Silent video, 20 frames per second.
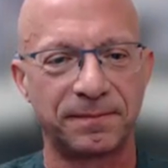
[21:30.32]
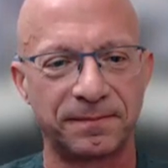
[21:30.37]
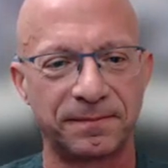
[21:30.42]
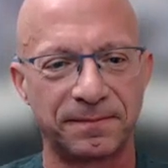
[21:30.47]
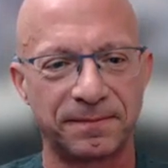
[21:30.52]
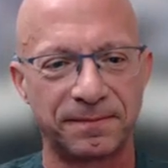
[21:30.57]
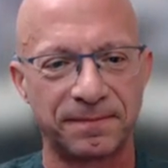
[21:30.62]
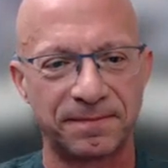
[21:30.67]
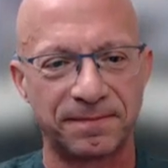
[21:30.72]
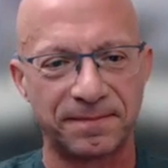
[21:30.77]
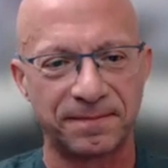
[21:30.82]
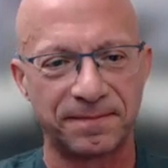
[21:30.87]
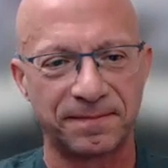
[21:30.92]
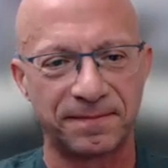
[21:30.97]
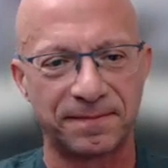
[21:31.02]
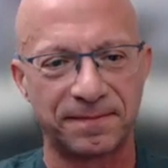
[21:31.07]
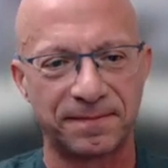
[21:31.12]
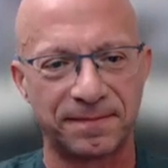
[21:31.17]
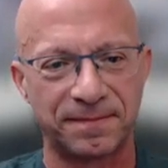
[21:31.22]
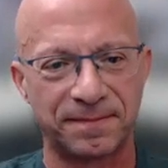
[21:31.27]

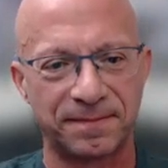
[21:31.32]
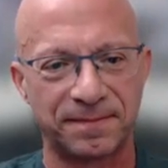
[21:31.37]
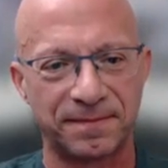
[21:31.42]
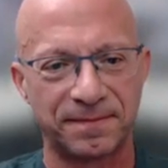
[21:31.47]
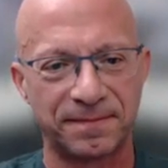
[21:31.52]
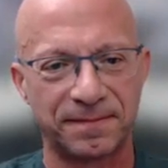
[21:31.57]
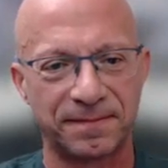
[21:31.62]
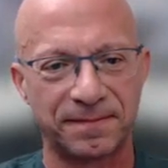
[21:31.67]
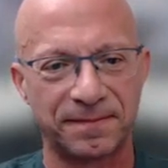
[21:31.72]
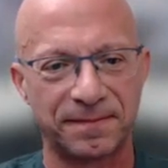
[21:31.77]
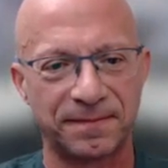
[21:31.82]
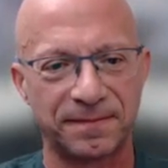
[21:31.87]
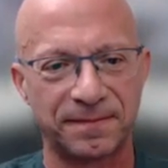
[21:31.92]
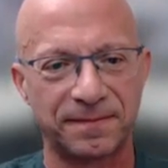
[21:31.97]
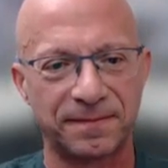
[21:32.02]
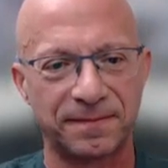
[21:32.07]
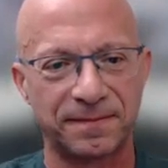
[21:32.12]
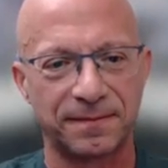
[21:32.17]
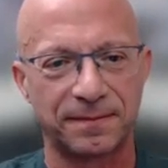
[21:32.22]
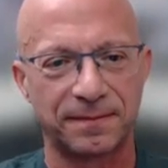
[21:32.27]

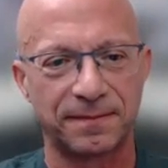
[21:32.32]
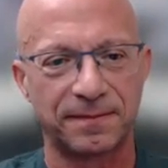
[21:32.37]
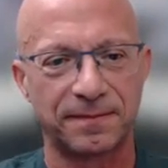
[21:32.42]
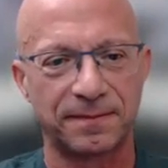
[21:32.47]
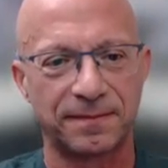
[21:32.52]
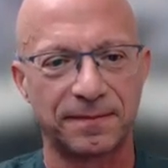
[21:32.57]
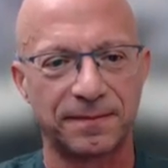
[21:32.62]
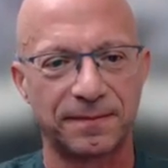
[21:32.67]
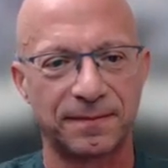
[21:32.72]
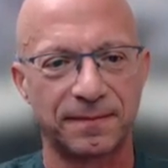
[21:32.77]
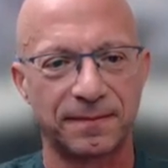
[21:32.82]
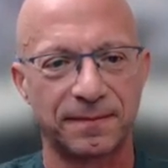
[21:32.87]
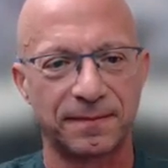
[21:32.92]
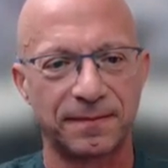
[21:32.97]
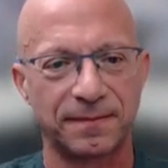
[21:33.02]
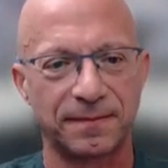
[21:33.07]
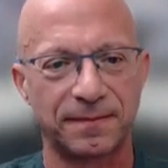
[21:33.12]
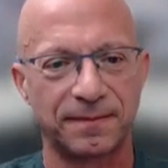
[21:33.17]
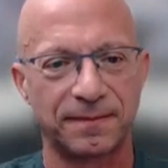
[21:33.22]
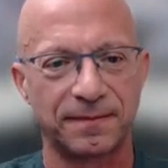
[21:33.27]

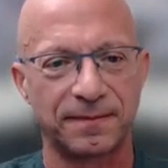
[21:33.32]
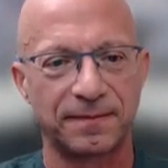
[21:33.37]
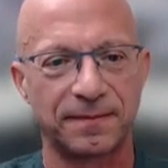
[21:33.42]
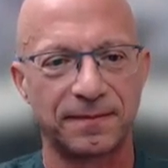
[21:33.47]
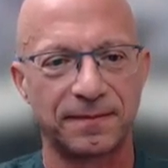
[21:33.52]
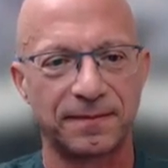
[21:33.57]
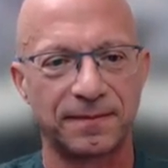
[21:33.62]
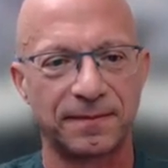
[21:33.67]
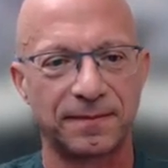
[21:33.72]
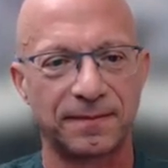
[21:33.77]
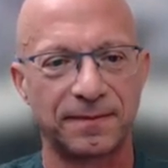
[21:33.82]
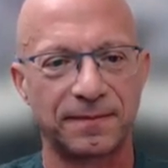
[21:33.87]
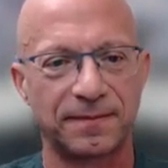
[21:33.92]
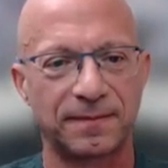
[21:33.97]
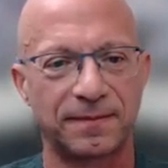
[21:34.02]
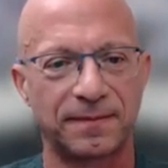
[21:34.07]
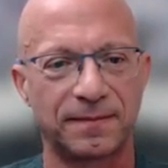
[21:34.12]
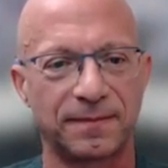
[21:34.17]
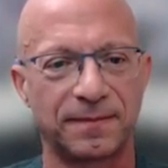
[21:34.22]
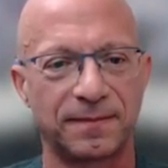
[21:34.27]

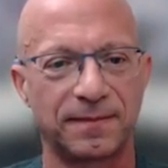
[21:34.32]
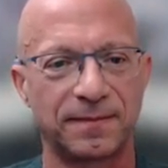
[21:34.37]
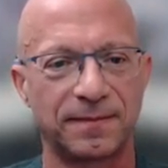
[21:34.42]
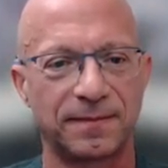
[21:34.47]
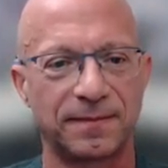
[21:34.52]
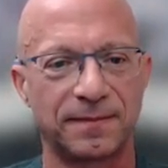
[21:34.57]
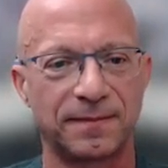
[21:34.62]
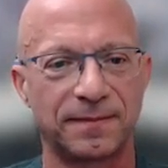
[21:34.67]
(silent)